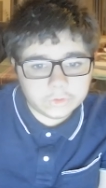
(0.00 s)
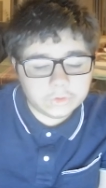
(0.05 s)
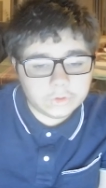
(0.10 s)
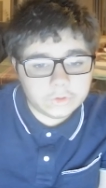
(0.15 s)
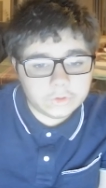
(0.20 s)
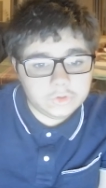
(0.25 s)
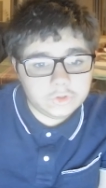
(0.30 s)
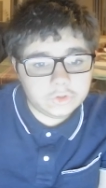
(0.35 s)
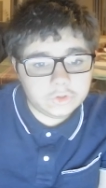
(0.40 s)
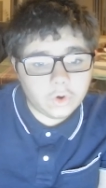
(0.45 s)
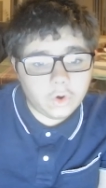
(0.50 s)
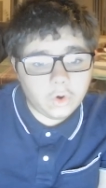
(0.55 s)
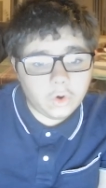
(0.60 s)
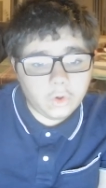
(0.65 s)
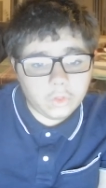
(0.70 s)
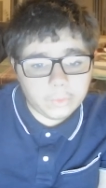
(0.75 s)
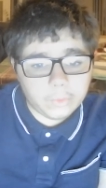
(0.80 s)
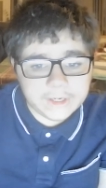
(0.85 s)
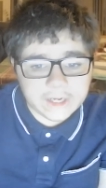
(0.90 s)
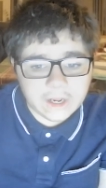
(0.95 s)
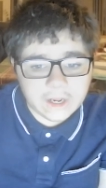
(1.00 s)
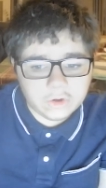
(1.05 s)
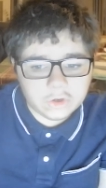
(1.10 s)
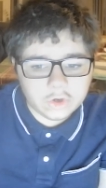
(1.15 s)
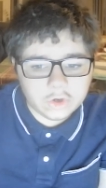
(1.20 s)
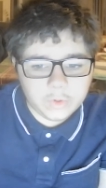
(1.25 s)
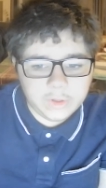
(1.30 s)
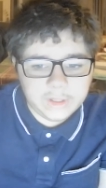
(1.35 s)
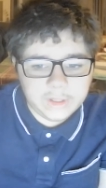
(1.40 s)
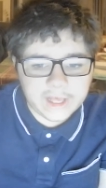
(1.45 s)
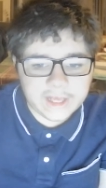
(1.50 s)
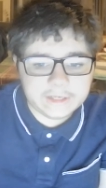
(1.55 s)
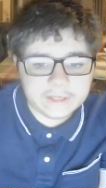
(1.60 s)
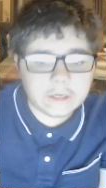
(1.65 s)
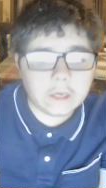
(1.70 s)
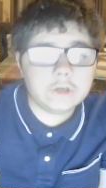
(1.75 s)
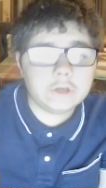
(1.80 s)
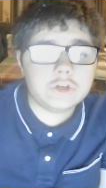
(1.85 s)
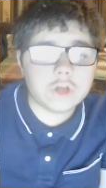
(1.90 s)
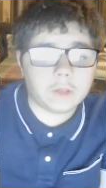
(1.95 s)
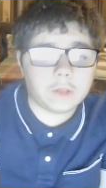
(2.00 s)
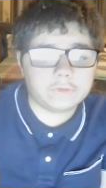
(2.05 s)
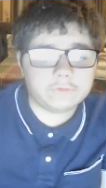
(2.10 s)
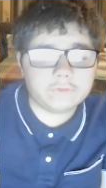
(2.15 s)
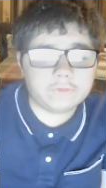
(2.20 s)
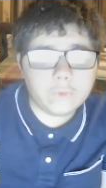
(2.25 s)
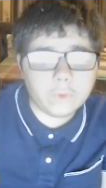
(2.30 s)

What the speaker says: and all the way down until we hit John IV,